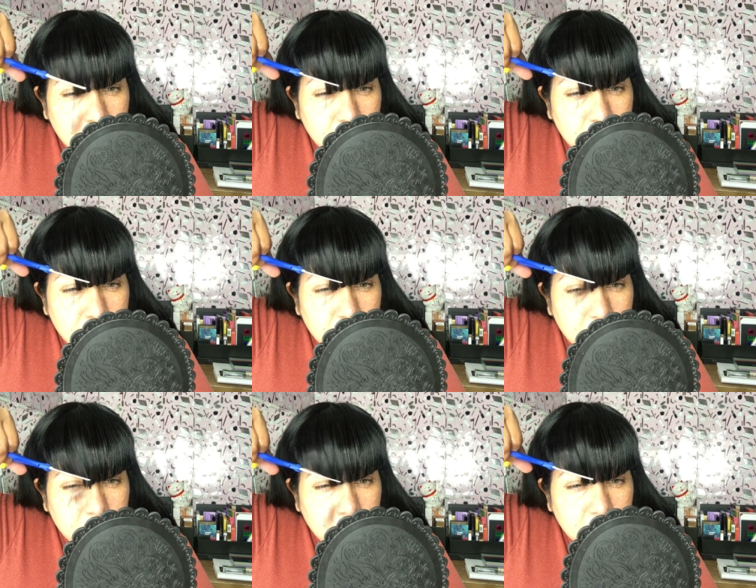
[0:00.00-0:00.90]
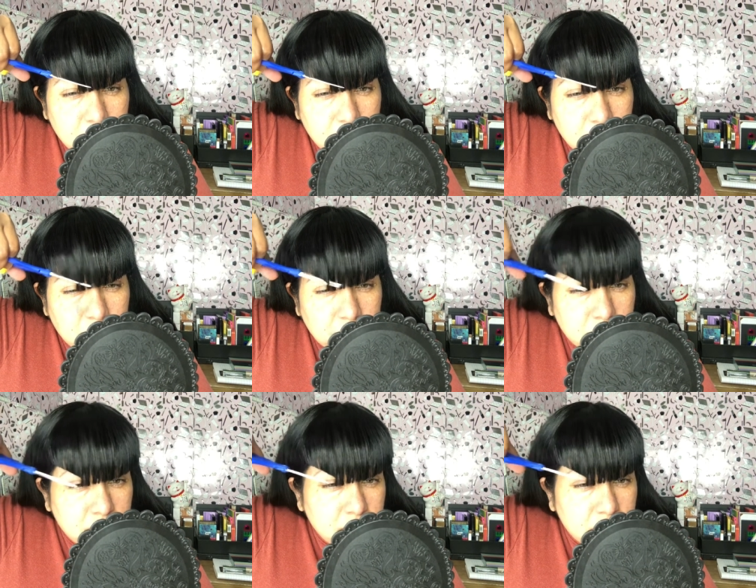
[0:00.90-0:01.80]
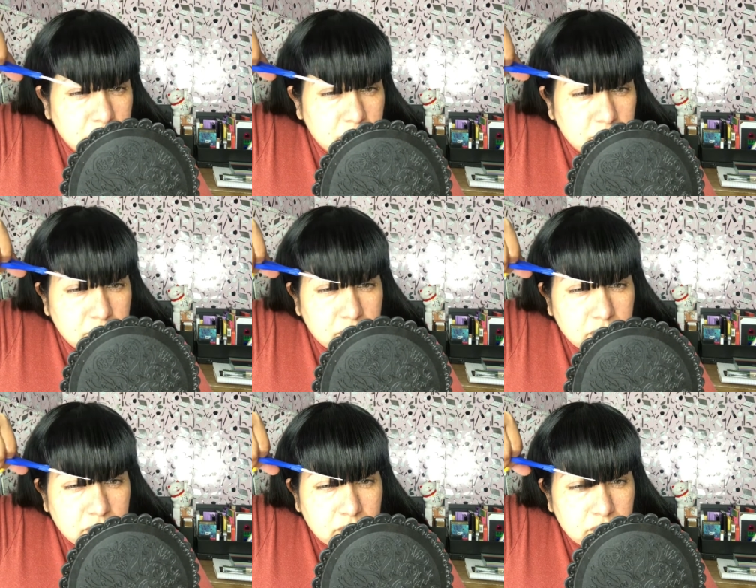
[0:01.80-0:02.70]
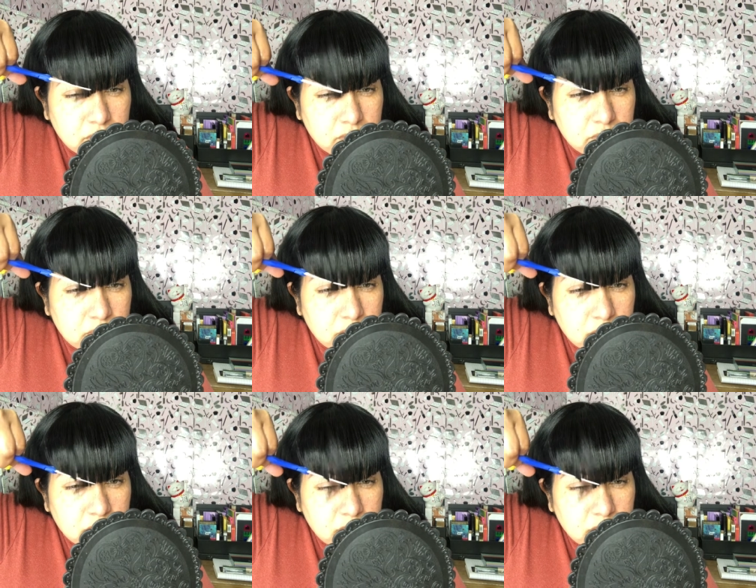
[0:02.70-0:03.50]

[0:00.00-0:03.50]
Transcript: like I said, the scissors are pretty sharp, so that really helps.